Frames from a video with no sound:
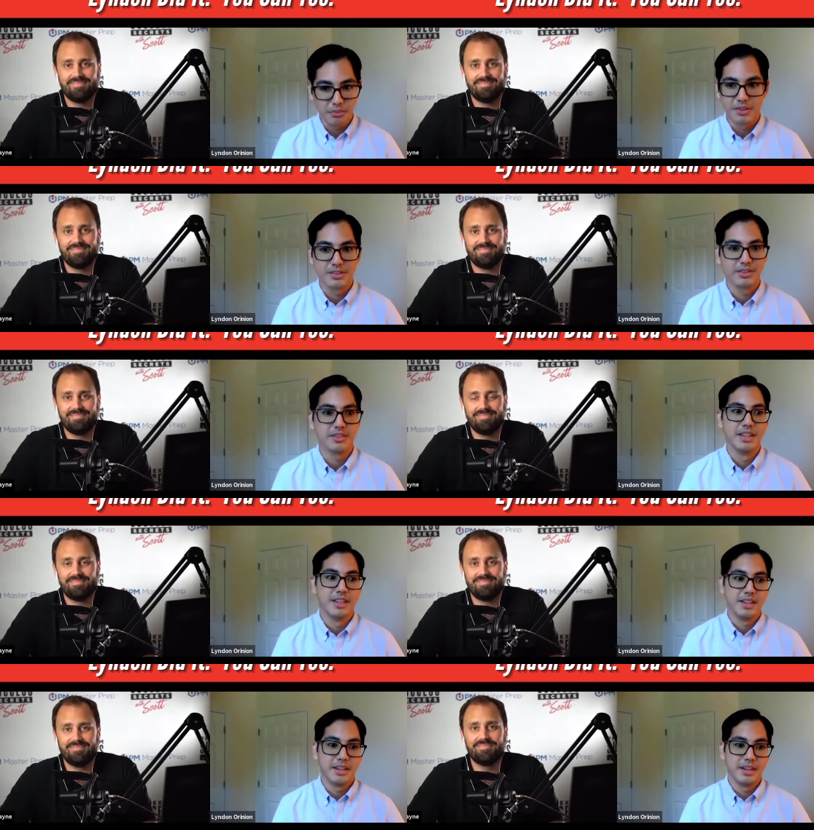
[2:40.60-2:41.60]
Speaker 1: first.
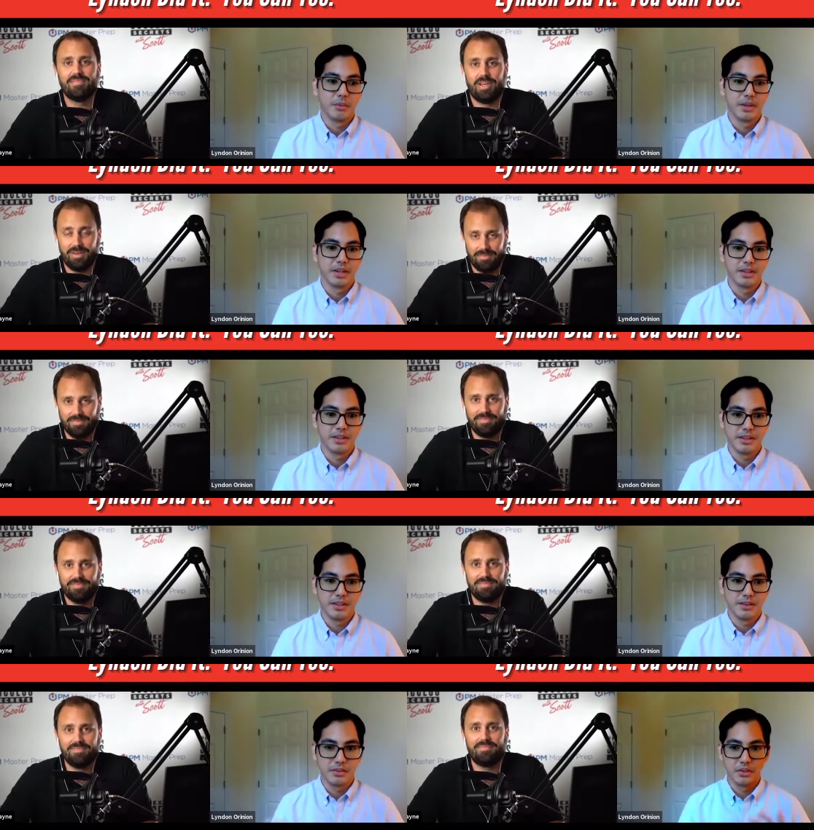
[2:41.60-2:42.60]
Uh,
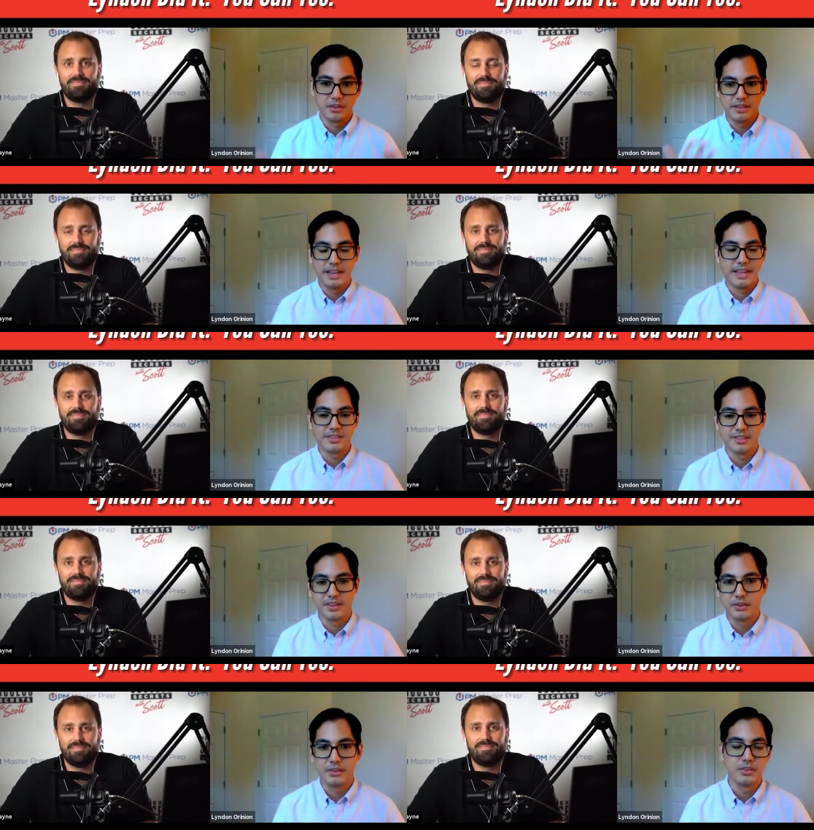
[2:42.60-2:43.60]
yeah, during the day.
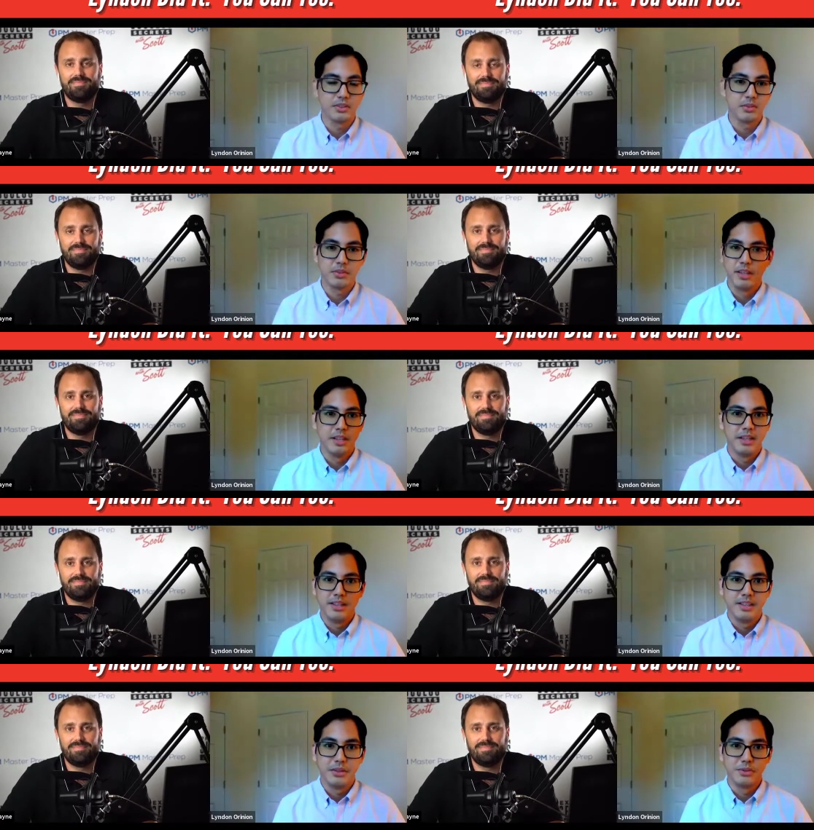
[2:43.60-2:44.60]
So
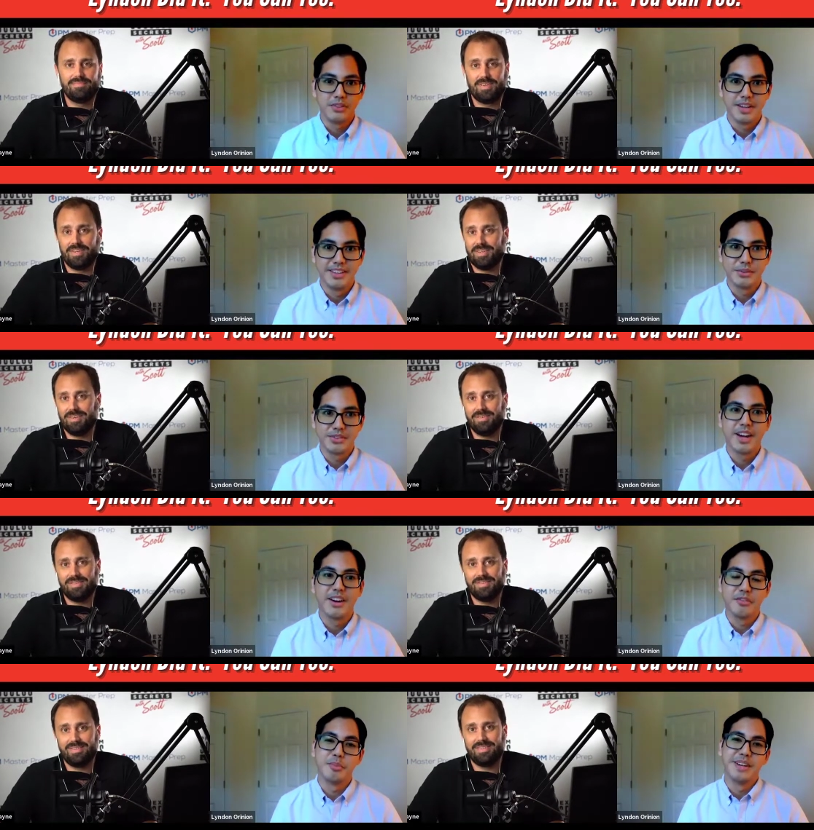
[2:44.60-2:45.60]
just,
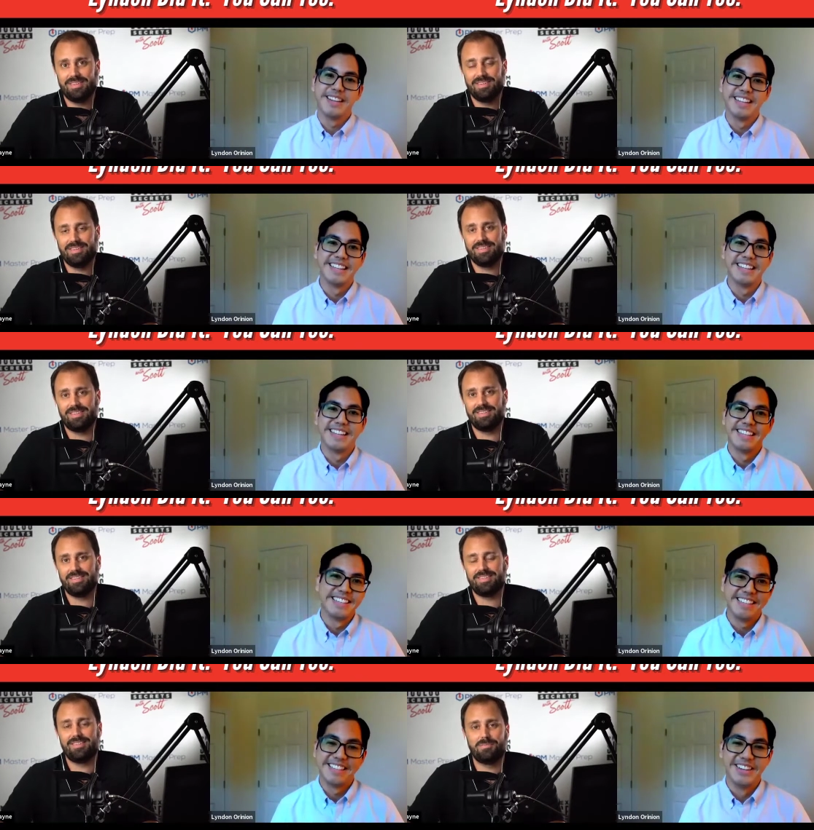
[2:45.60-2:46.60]
tough, but
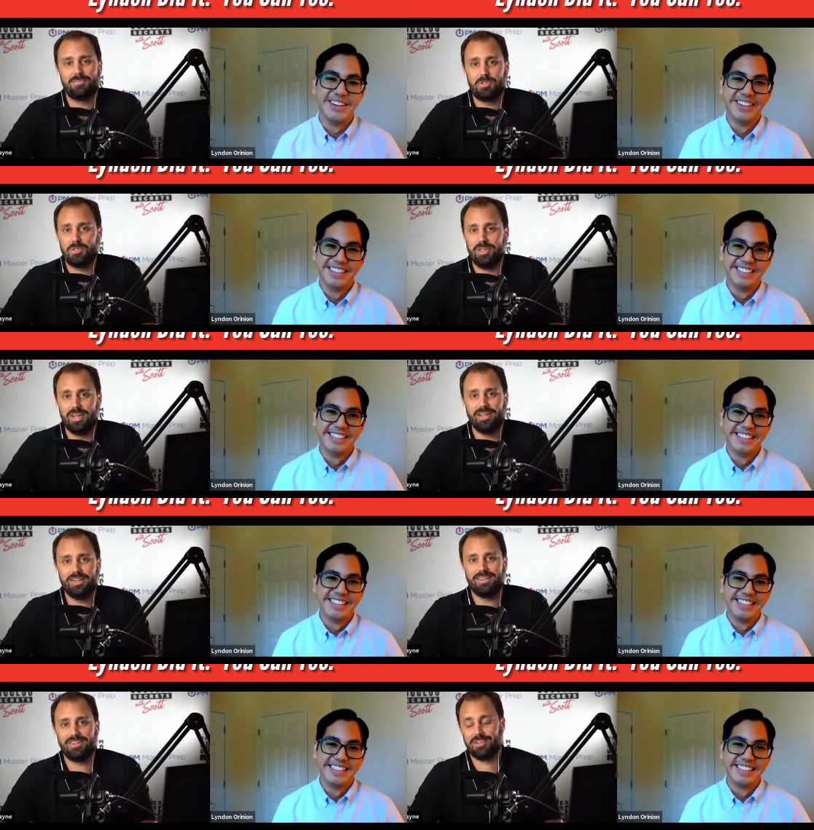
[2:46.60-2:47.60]
Speaker 2: no. did it.
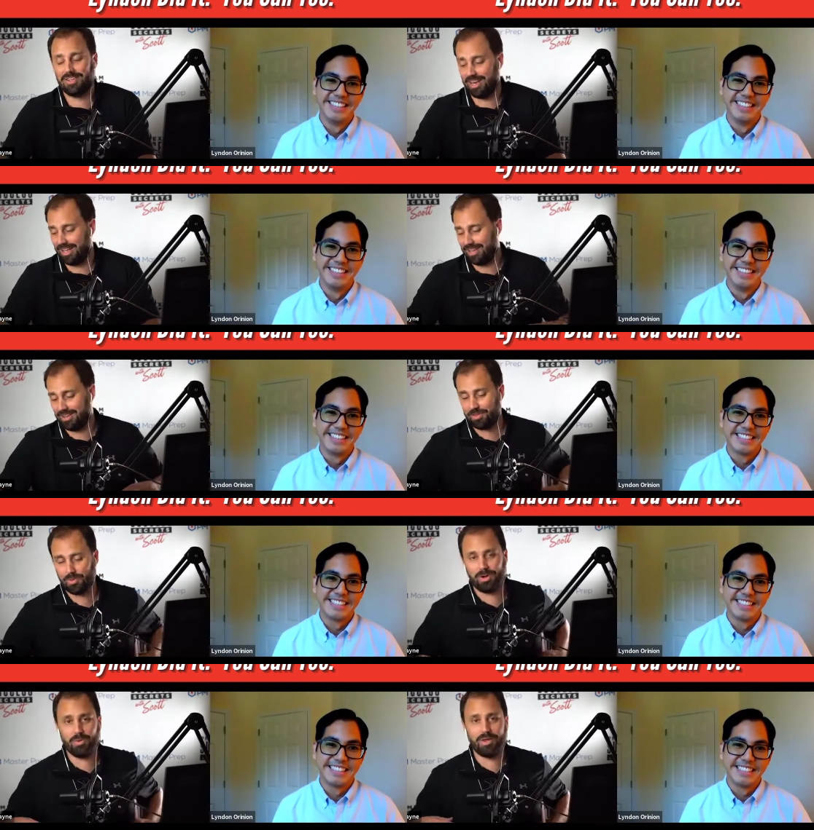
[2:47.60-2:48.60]
You did it in
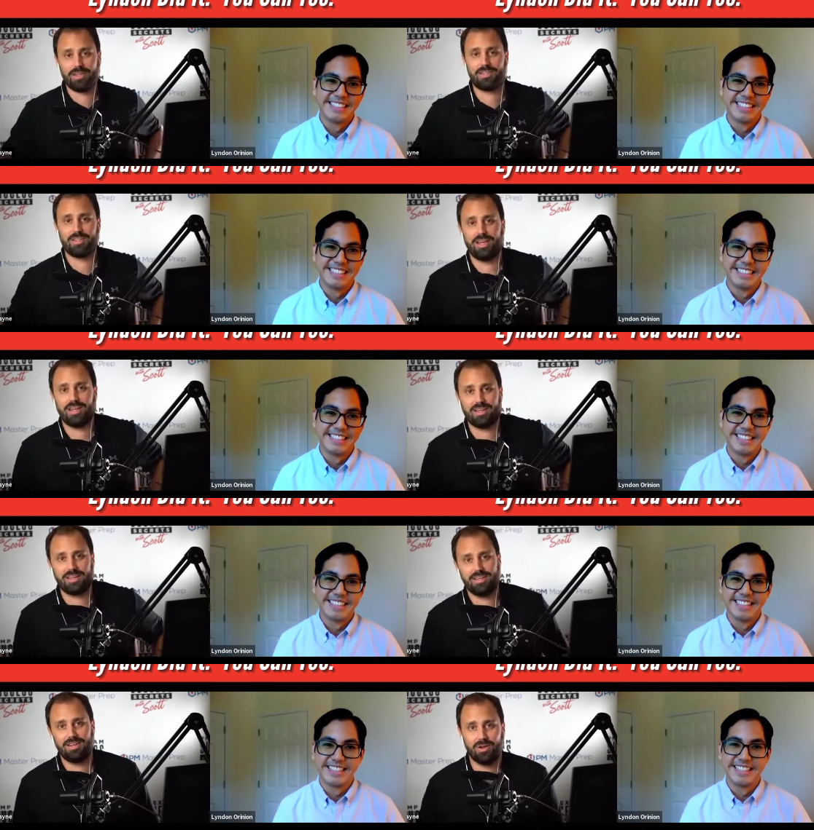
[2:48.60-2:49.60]
three weeks, and like
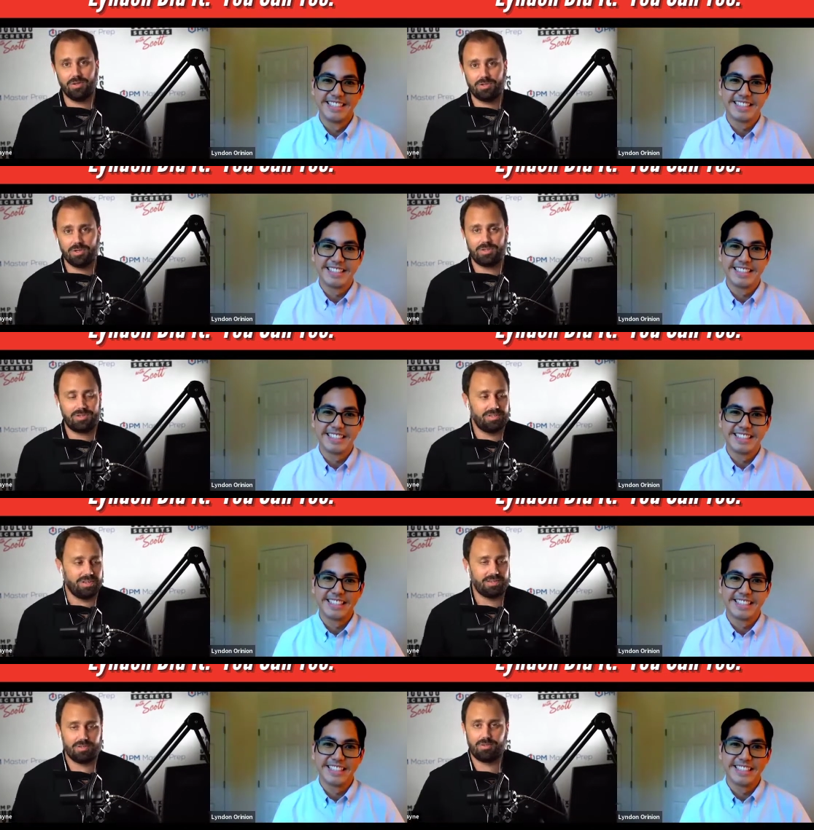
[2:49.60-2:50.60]
you know, you took you
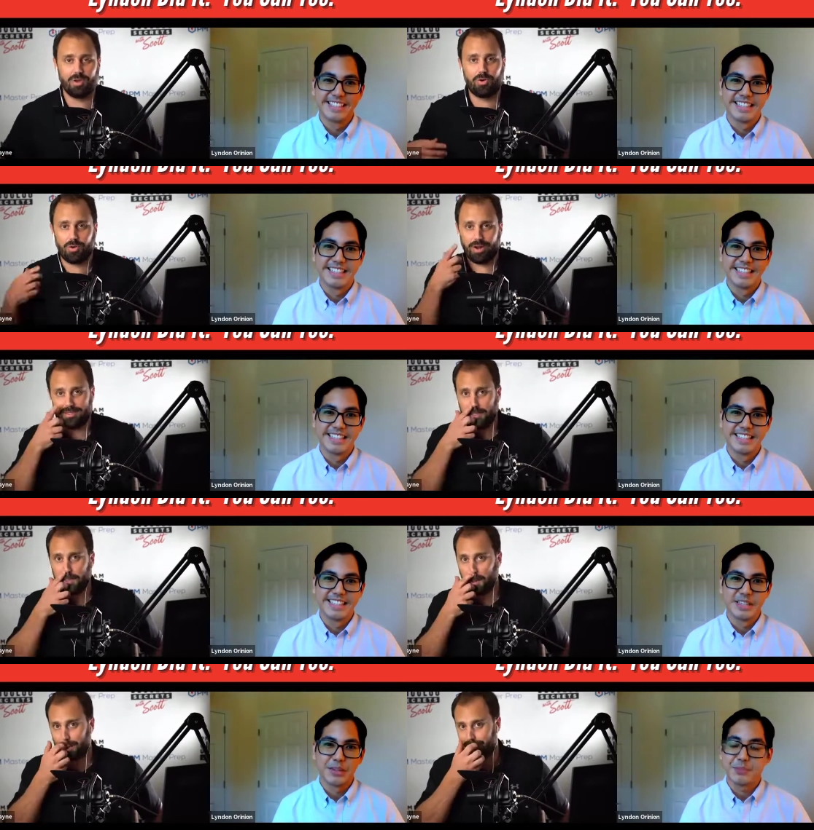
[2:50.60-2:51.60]
didn't go crazy. You
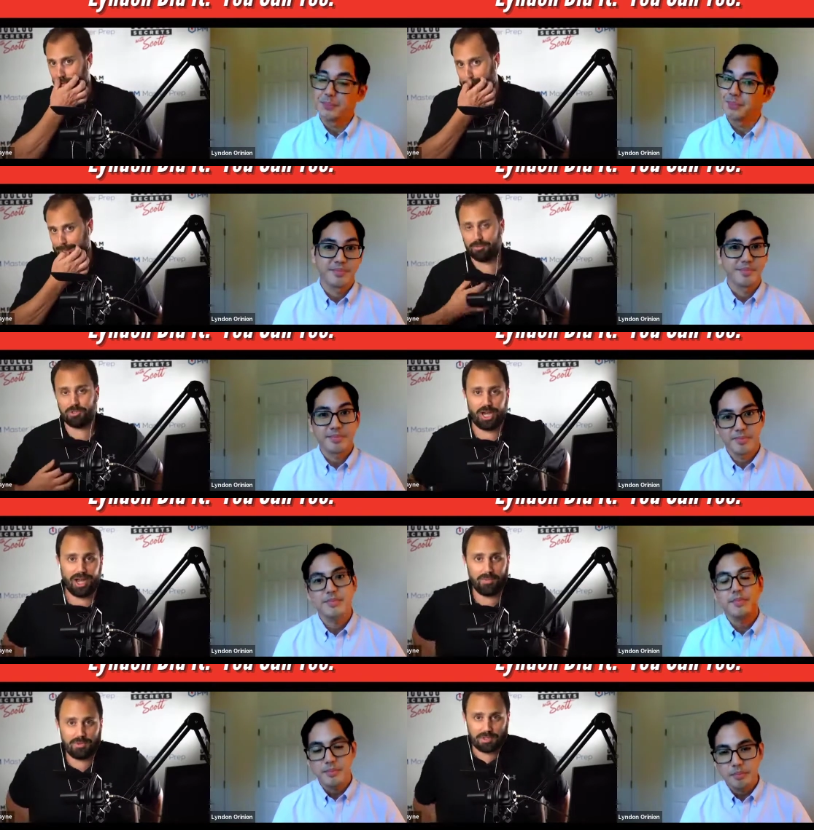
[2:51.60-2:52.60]
worked a full time job. You took